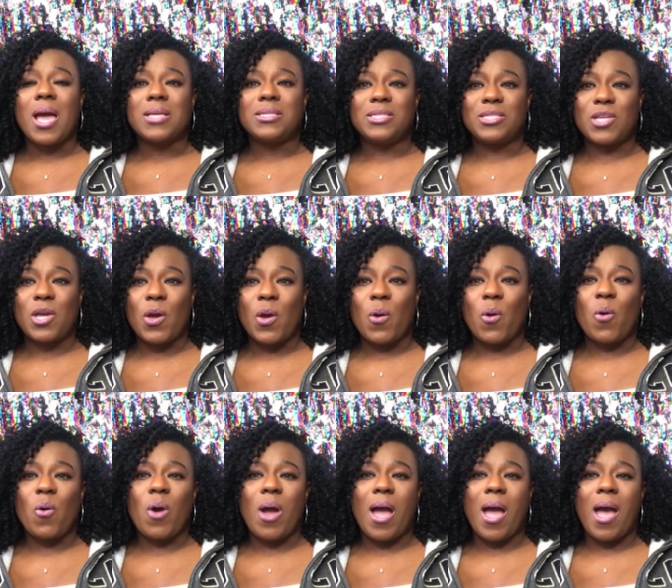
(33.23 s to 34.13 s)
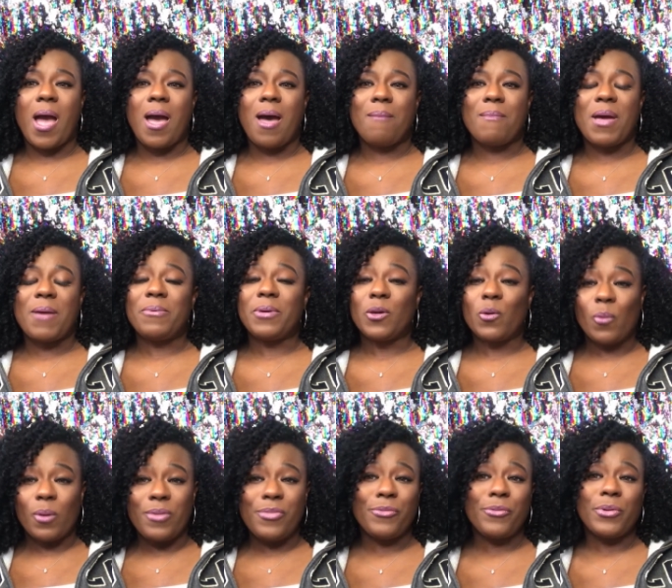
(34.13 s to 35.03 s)
So um, I've been
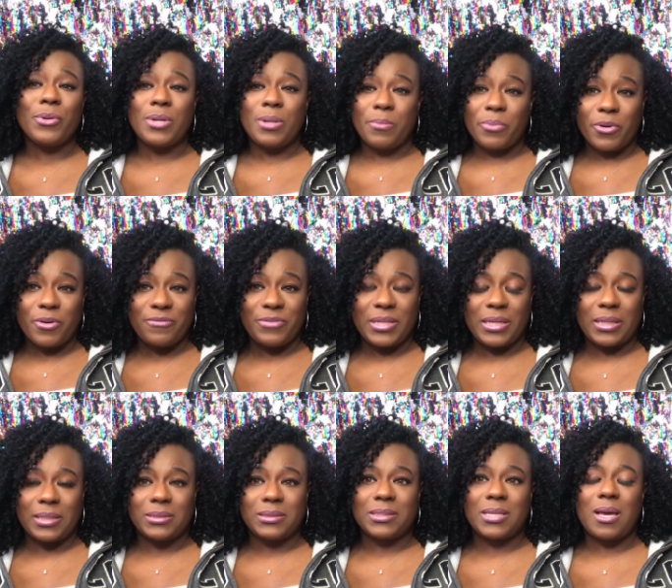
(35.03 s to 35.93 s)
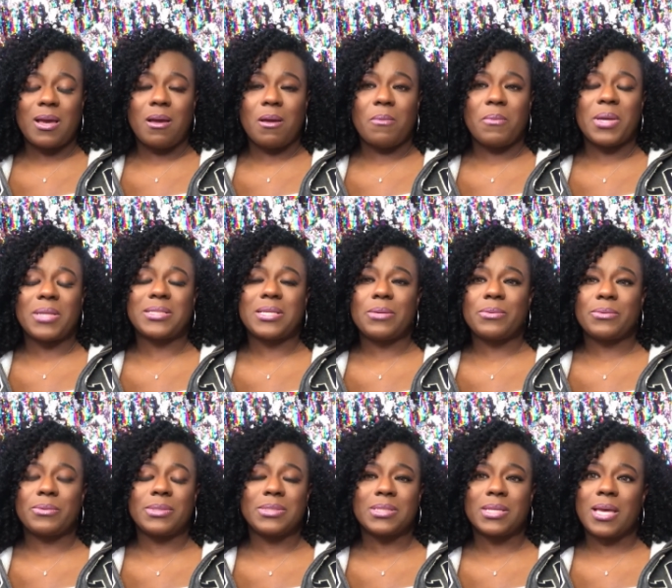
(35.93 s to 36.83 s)
going through a number of things um, as I
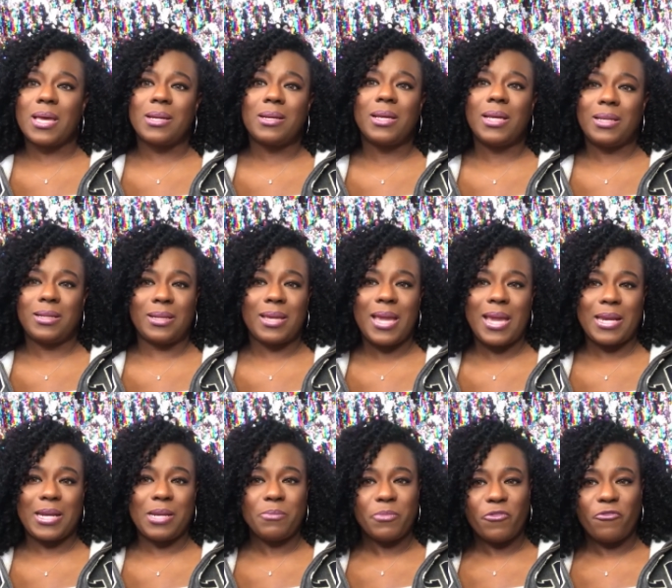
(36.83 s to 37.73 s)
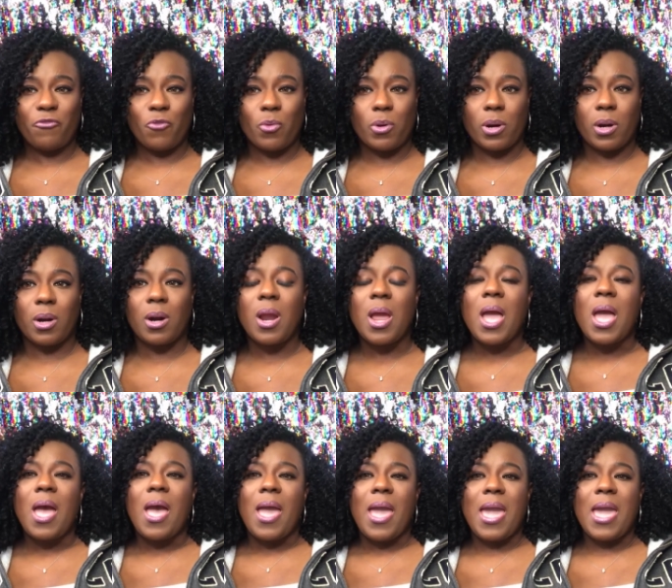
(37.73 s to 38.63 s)
was kind of indicating before,
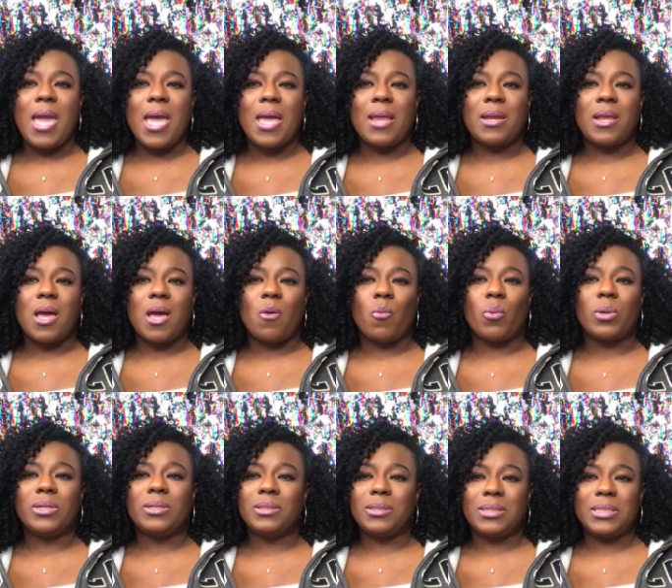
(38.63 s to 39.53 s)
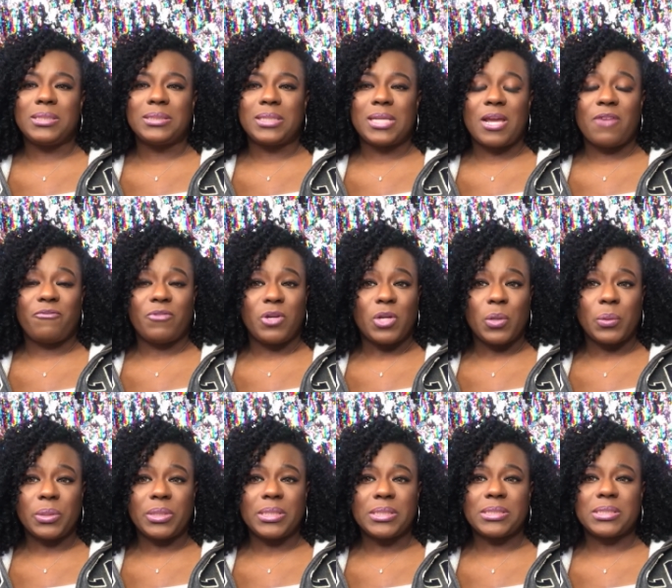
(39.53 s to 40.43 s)
and uh, one of the things that I've
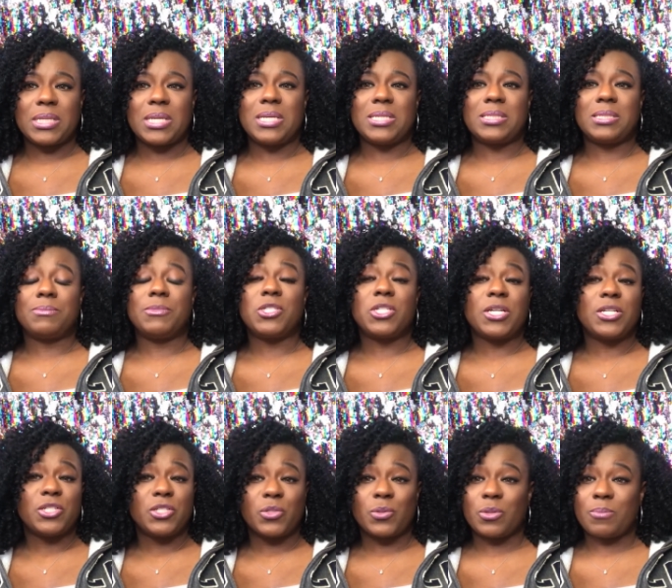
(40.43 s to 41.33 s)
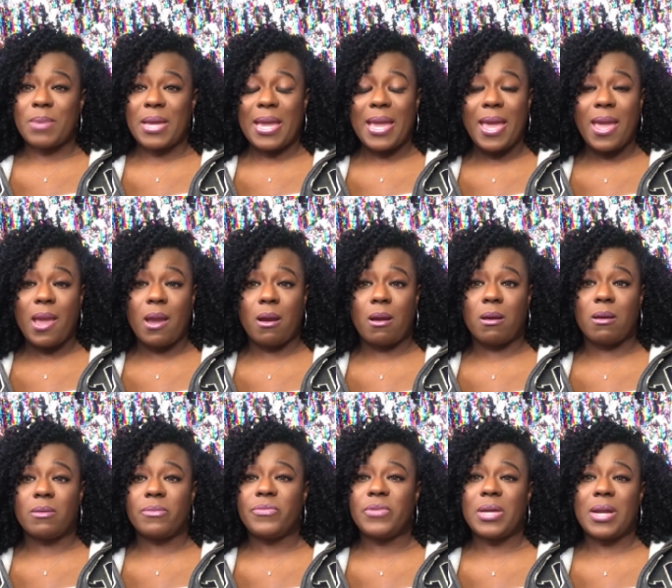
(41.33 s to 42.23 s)
noticed is some changes with my
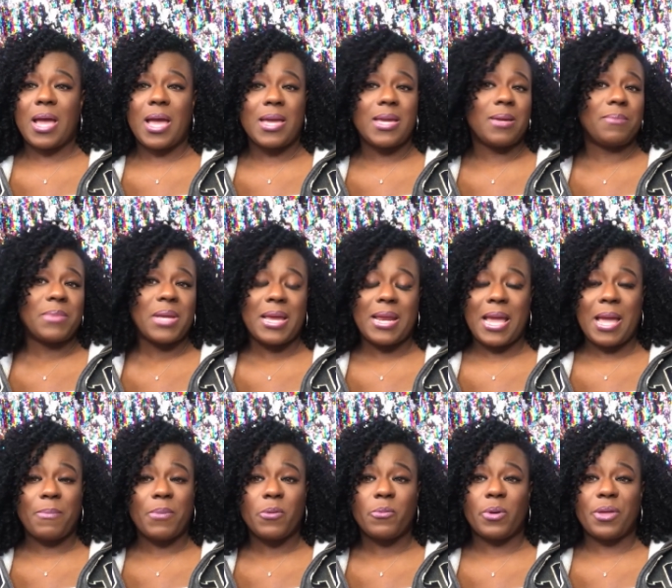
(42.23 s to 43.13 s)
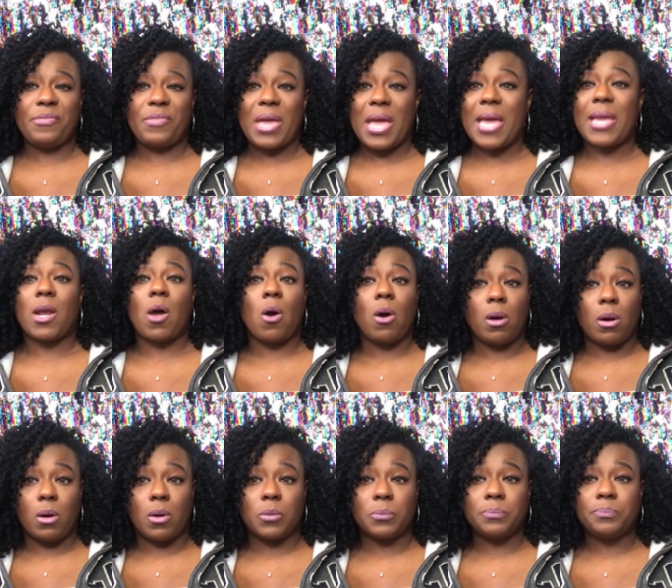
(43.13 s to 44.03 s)
hair that I am not happy with at
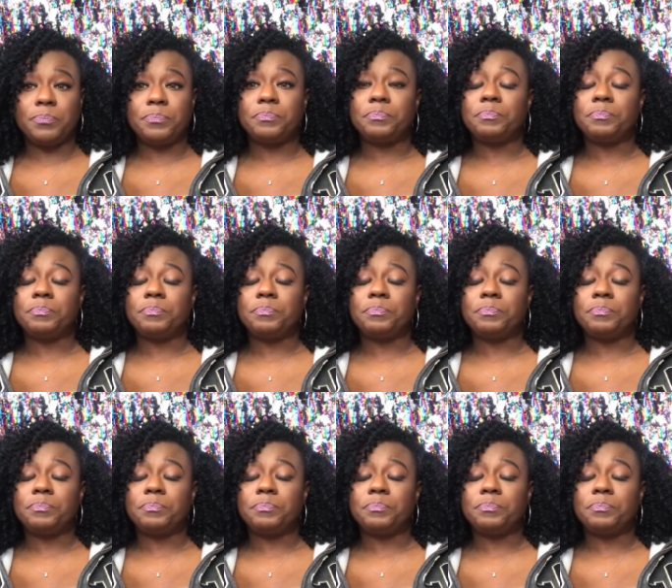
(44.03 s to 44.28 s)
all.